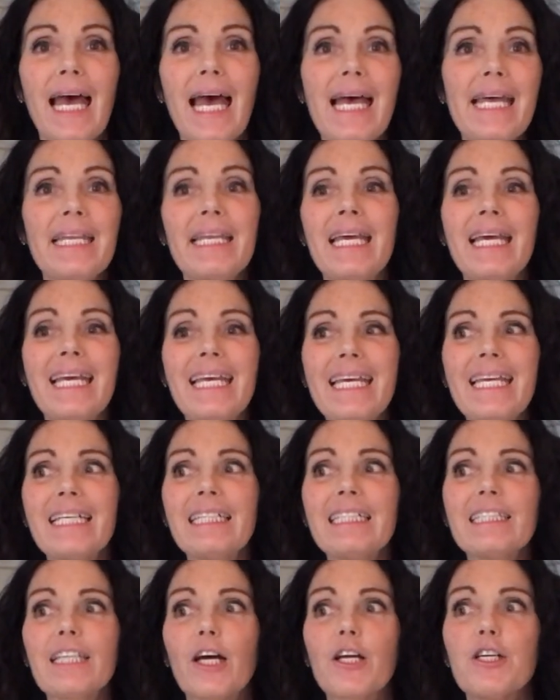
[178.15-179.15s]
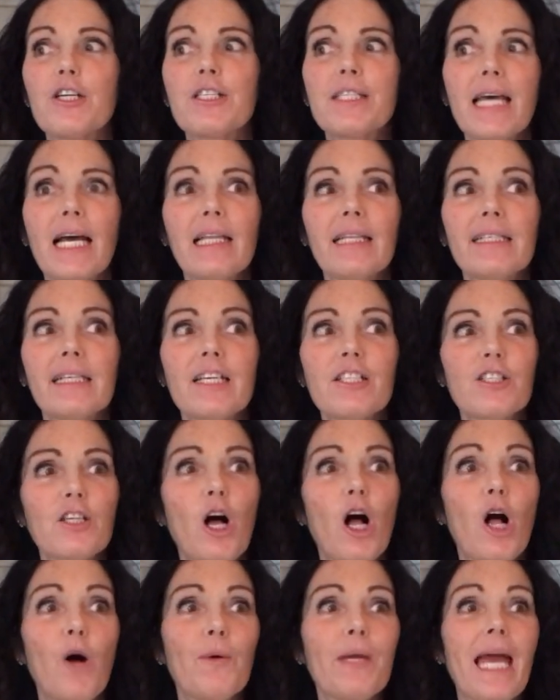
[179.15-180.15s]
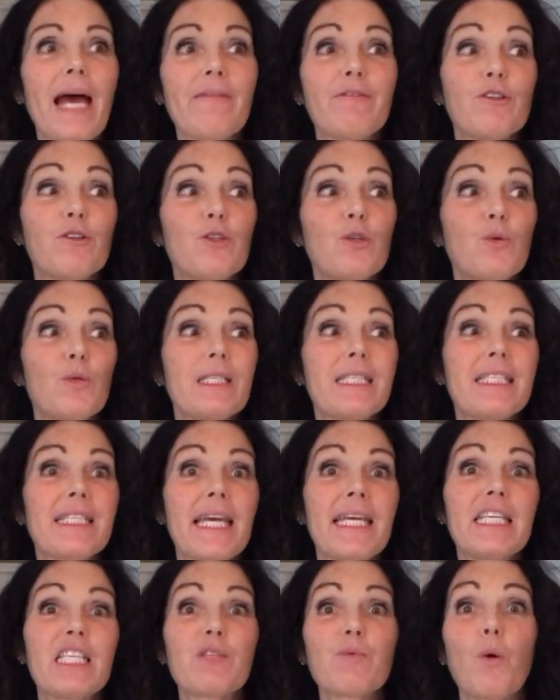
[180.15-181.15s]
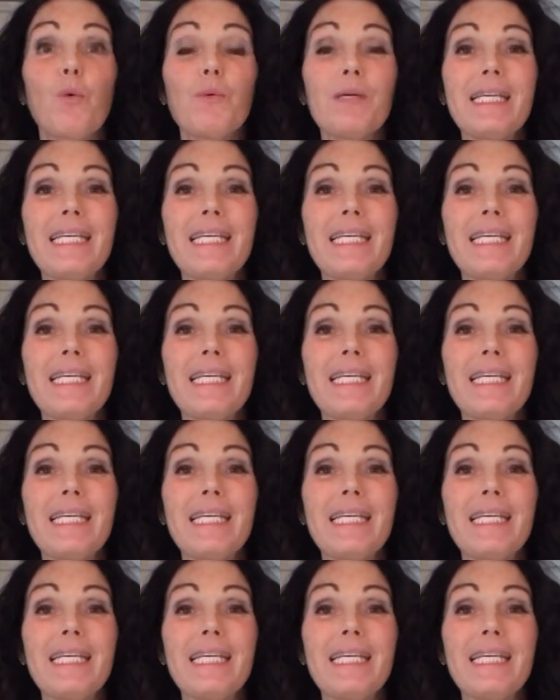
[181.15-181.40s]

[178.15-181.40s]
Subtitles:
And Hilda, are you telling us all we have to do is change what